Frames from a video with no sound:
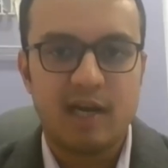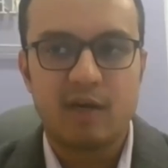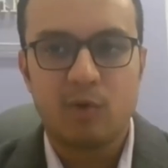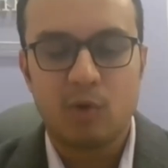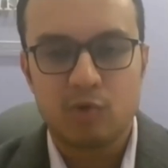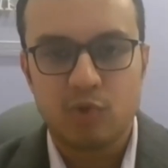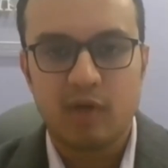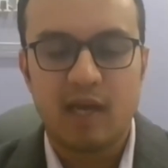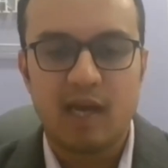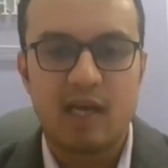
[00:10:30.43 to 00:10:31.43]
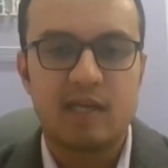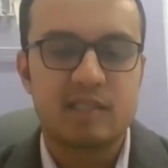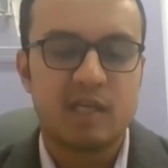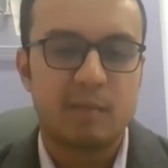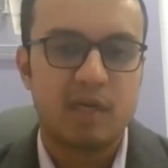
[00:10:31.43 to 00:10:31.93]
and also AI is
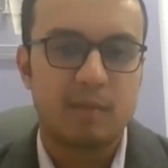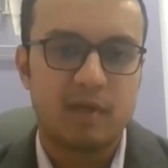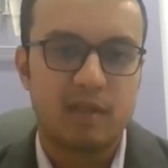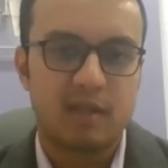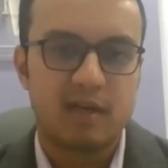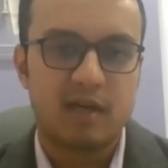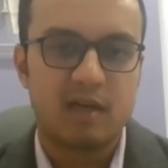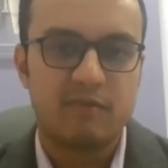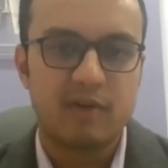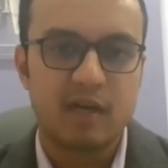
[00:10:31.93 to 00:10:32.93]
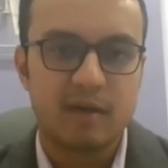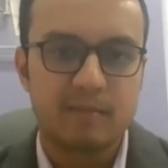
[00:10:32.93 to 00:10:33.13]
coming up in the dental field.